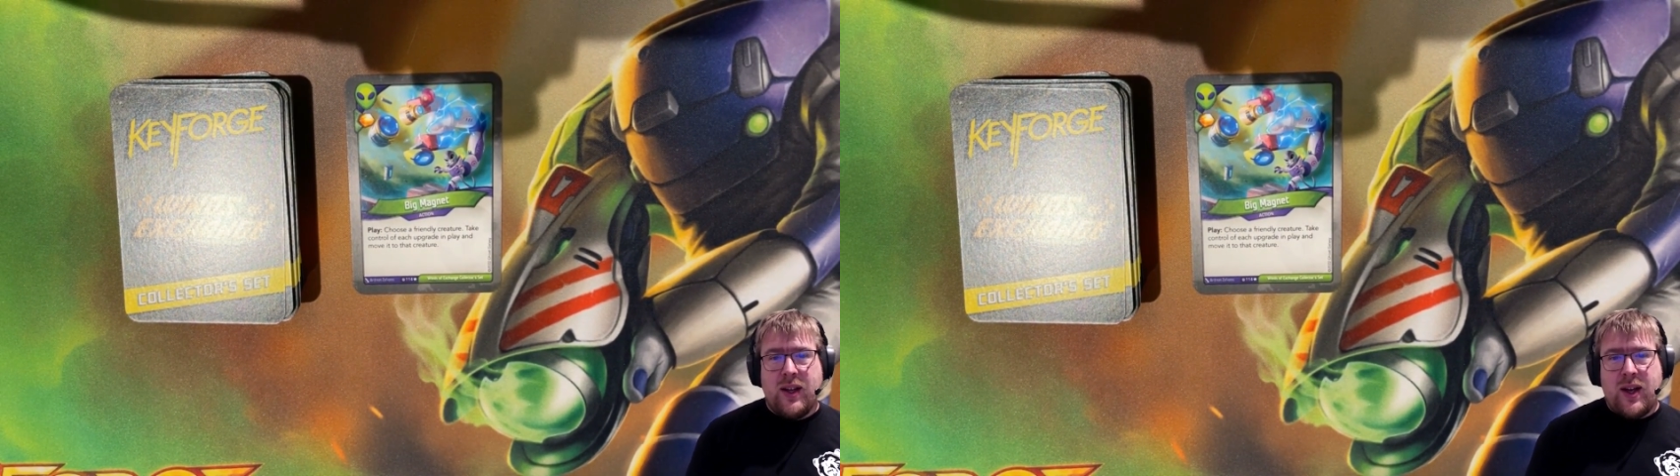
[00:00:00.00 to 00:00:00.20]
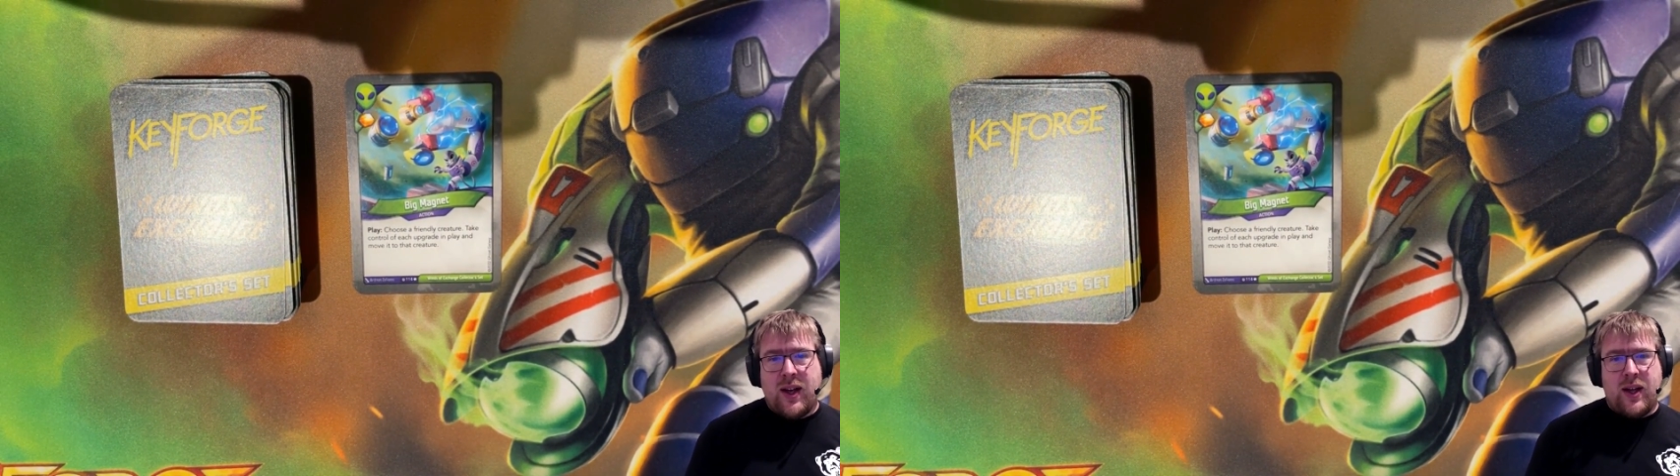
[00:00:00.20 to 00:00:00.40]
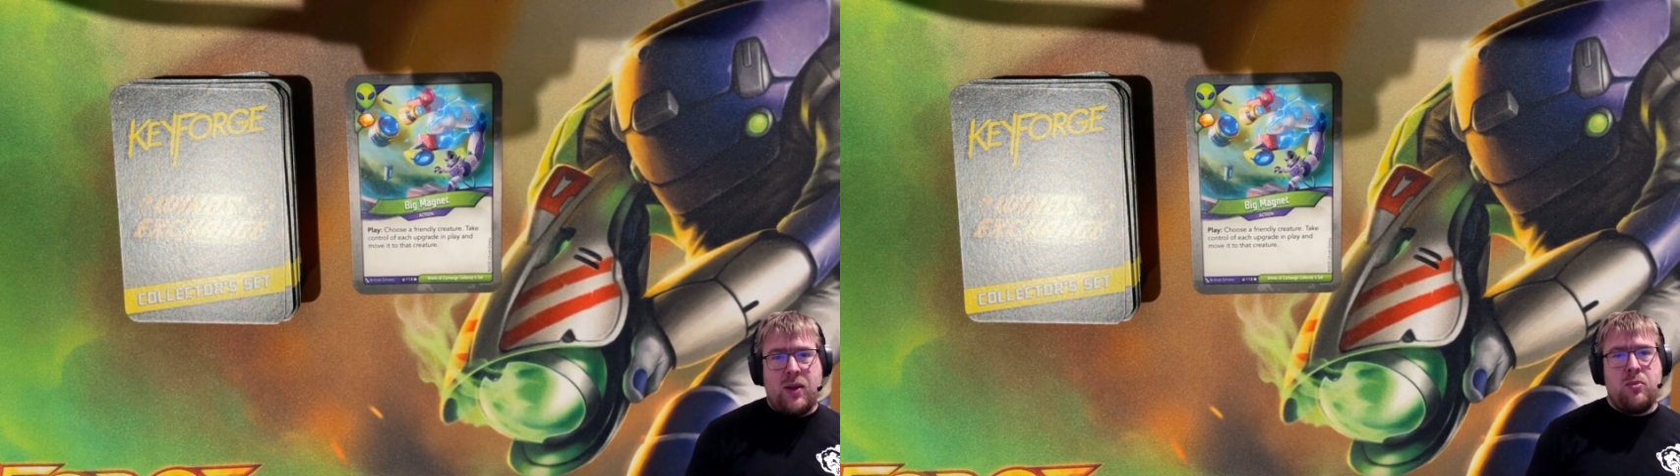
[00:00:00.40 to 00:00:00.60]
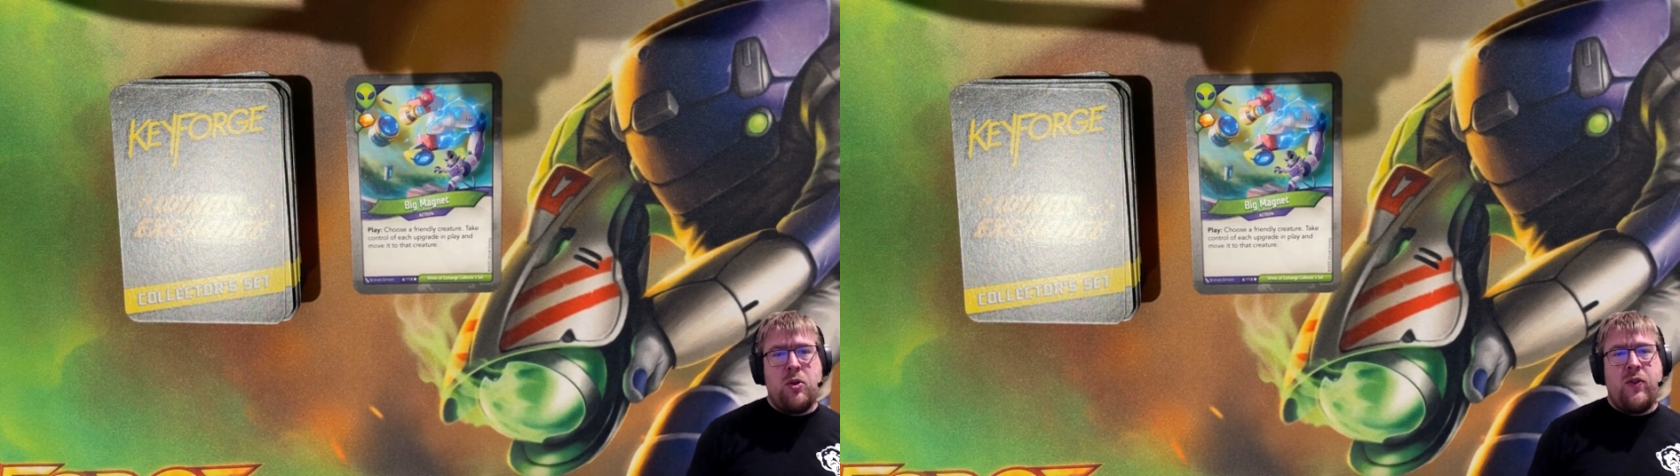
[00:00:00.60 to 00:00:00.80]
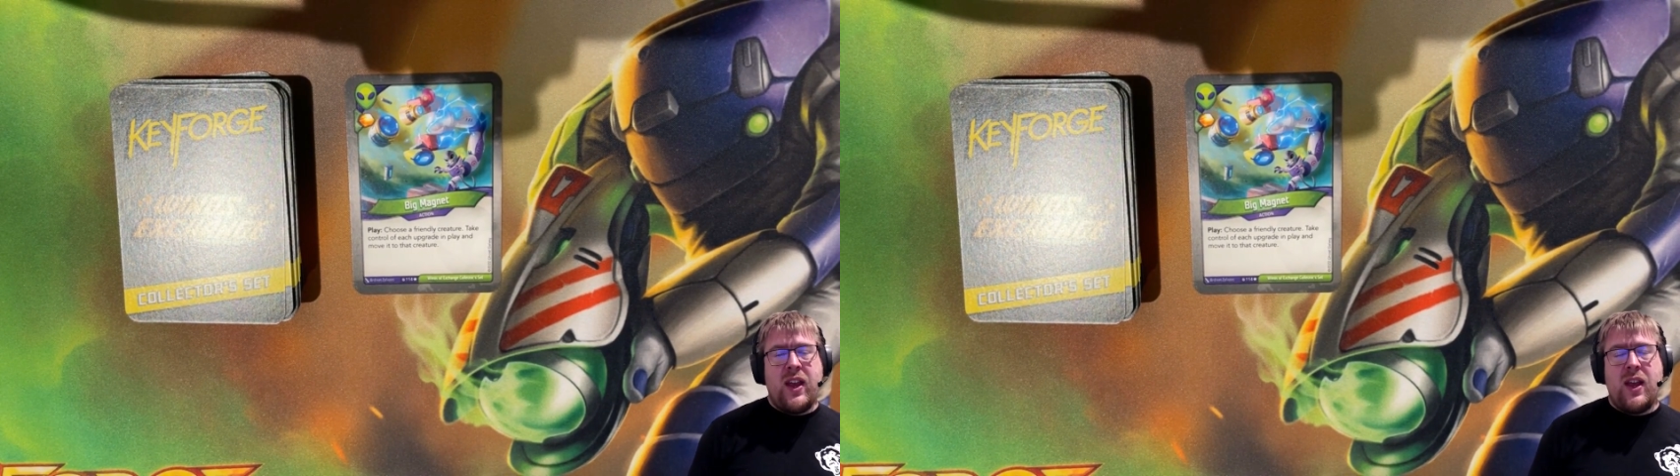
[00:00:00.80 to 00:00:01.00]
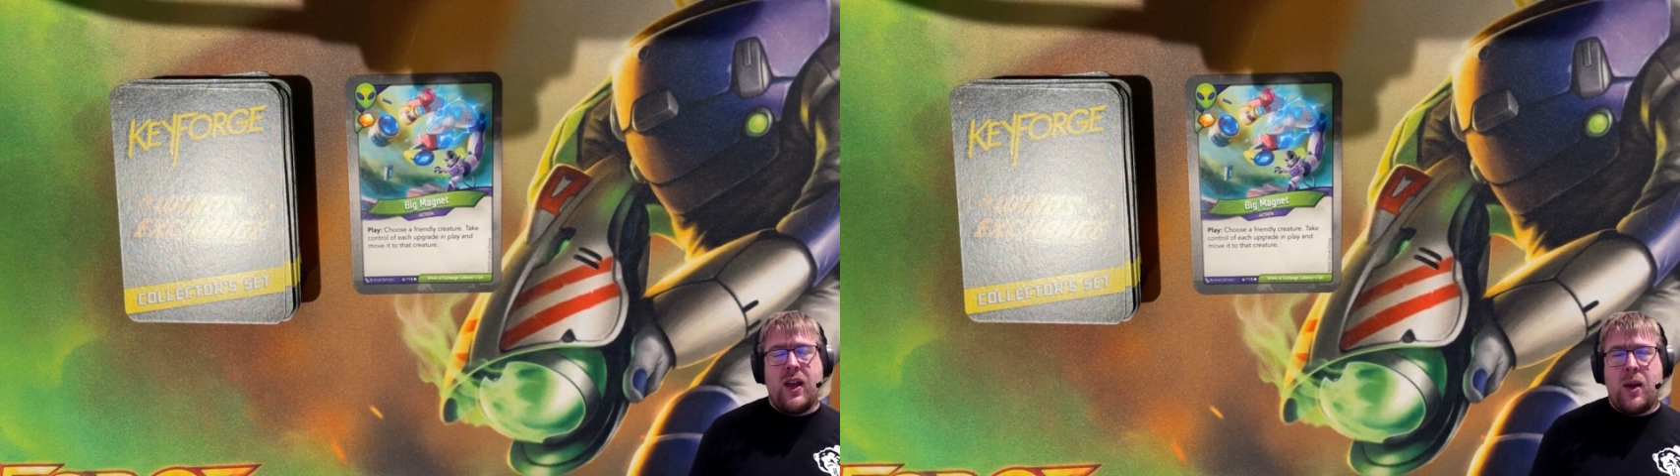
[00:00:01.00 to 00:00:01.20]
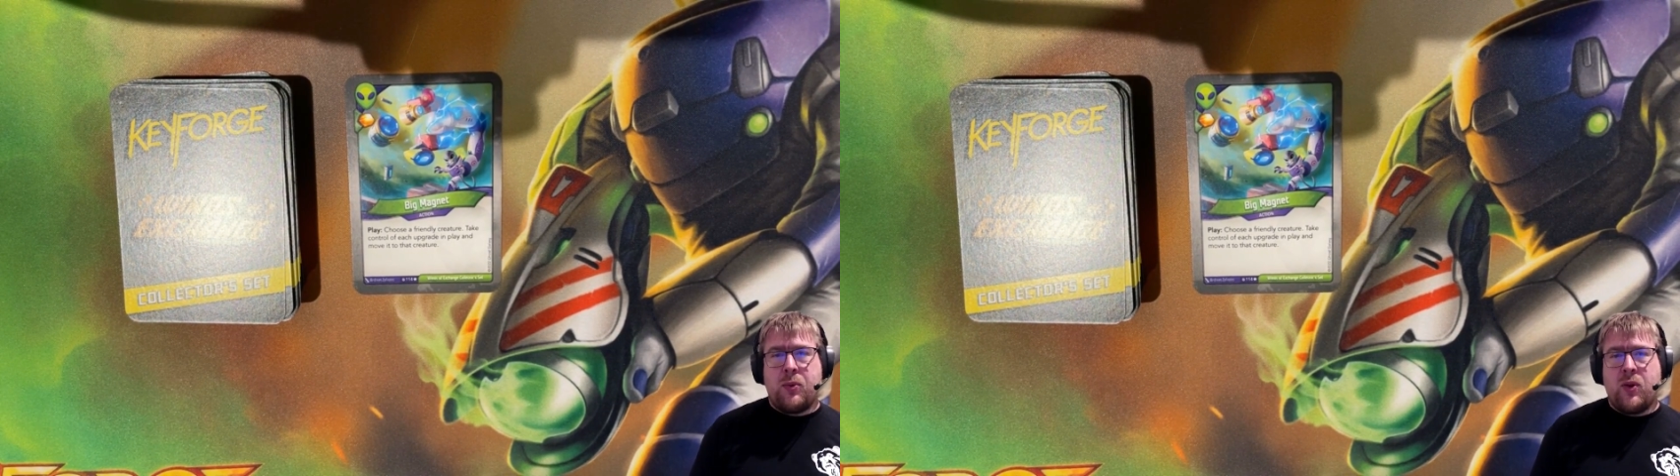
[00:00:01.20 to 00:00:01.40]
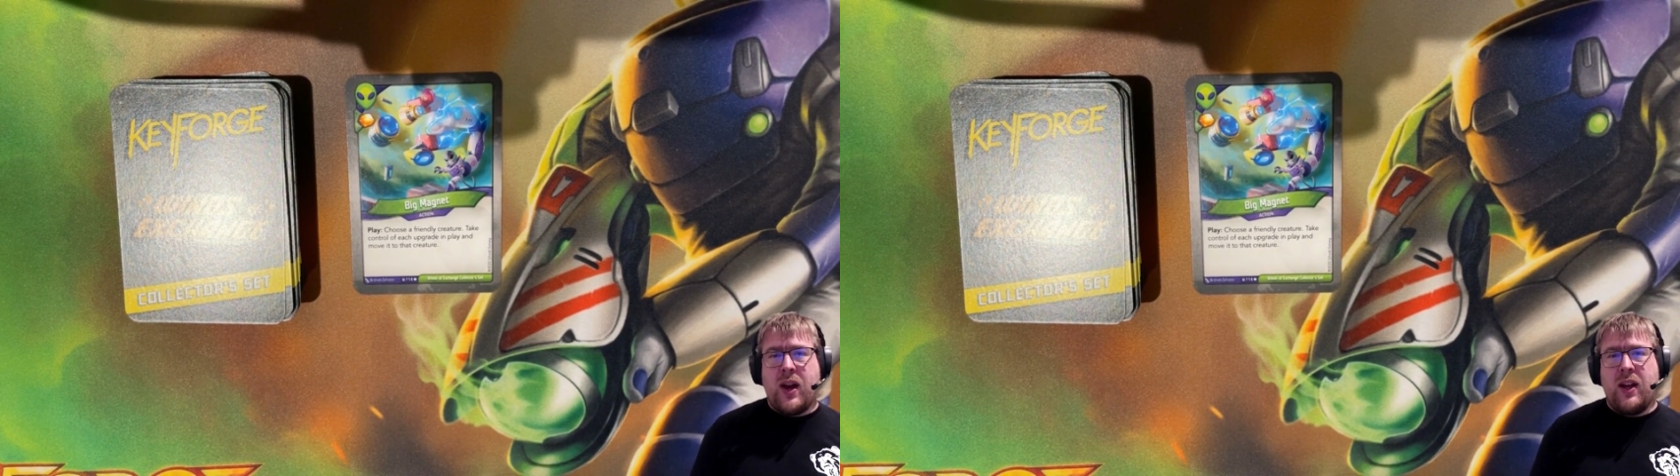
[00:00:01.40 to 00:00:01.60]
moving
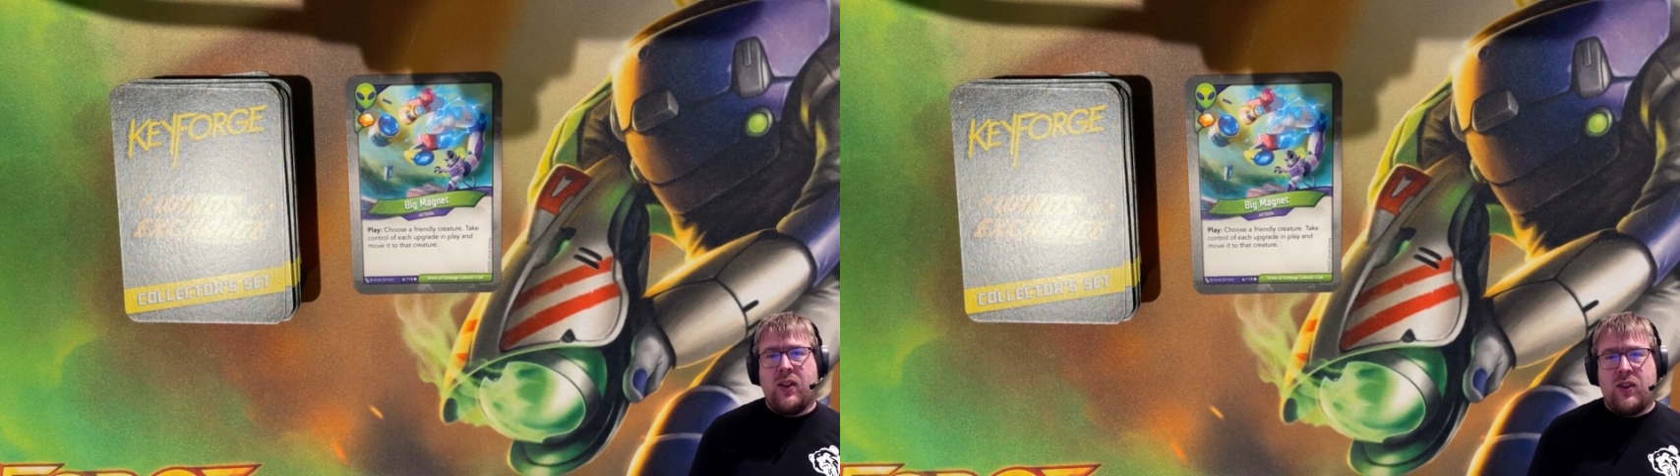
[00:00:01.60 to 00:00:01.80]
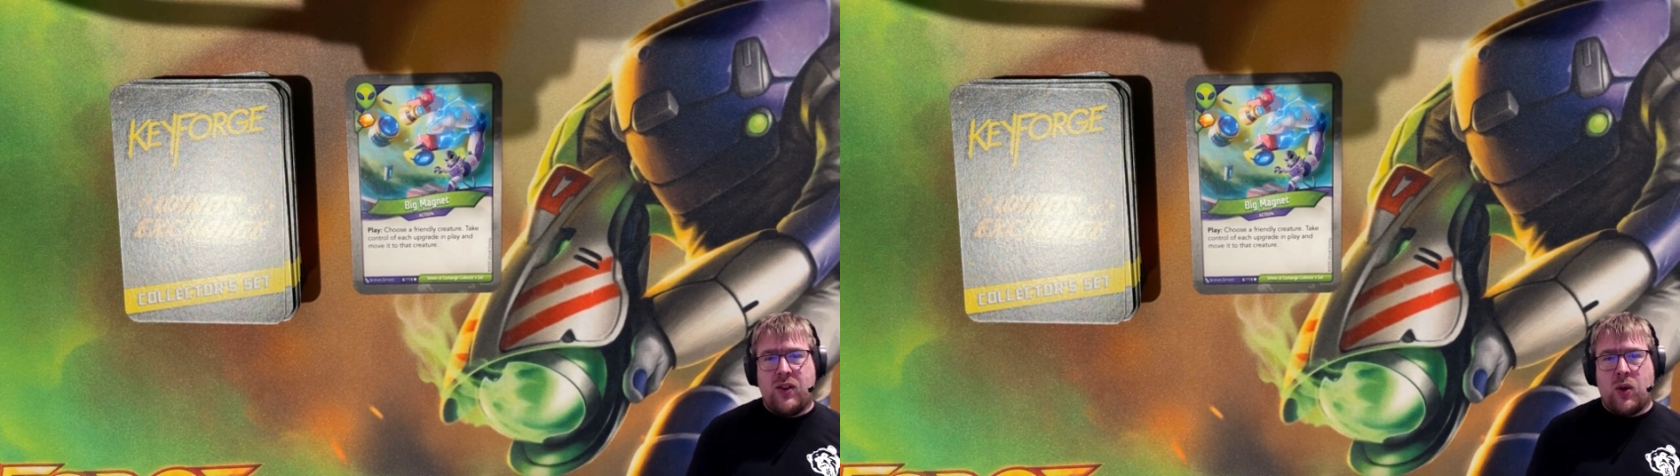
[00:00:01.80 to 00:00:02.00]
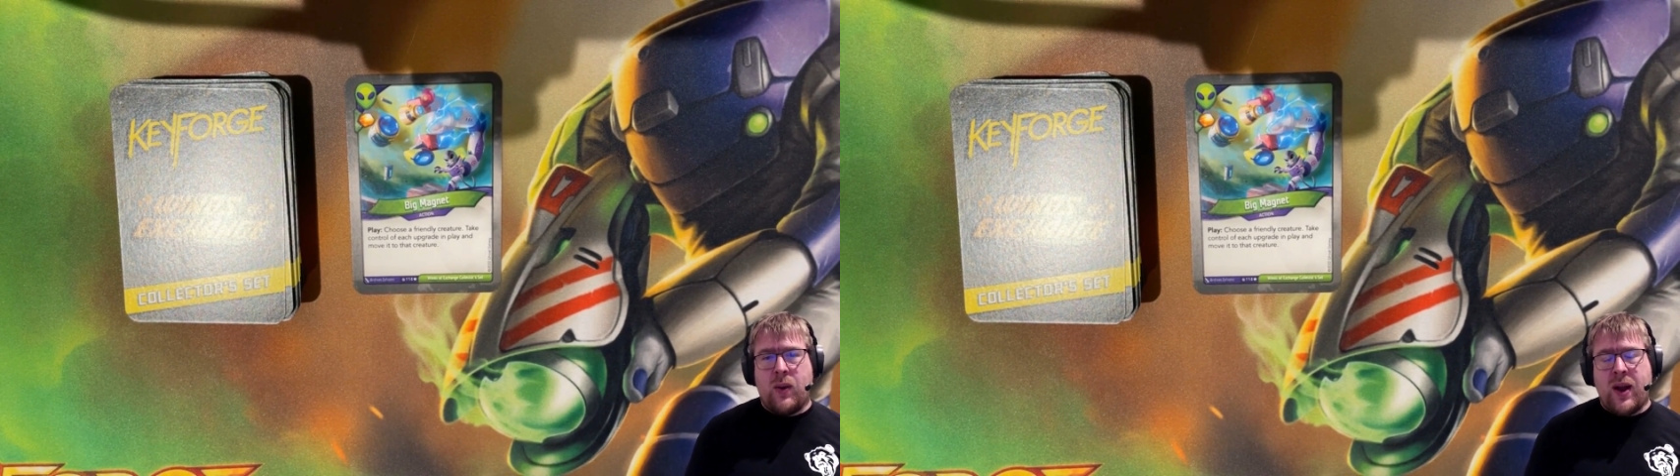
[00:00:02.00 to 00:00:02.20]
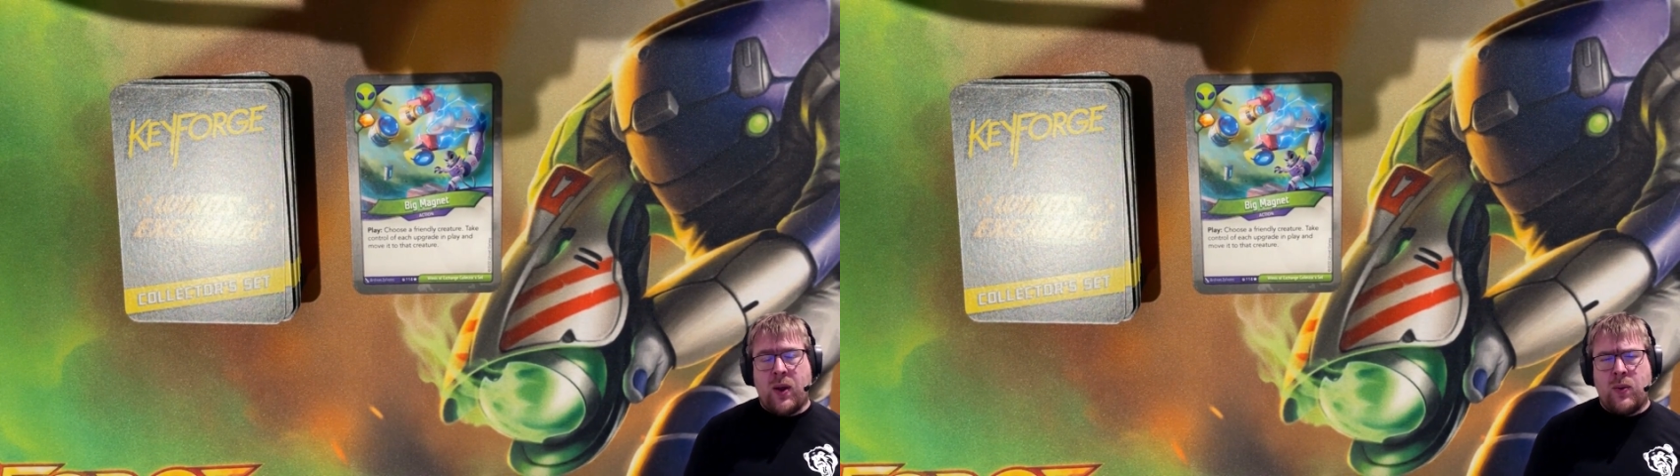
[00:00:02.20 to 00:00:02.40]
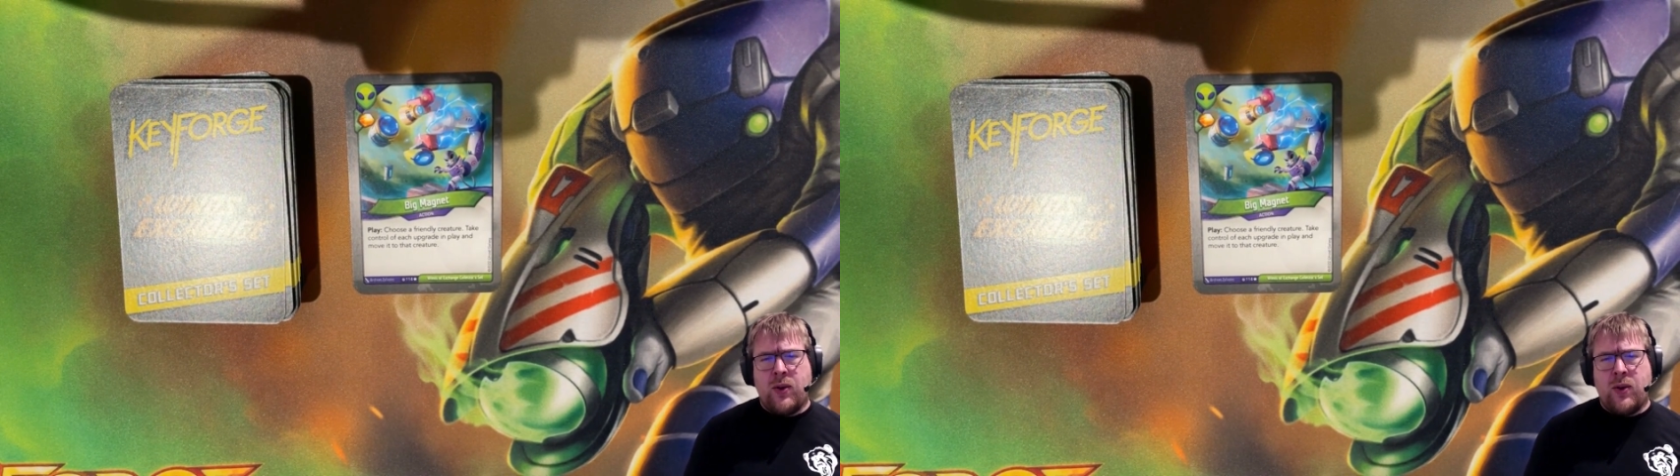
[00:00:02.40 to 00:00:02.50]
upgrades around.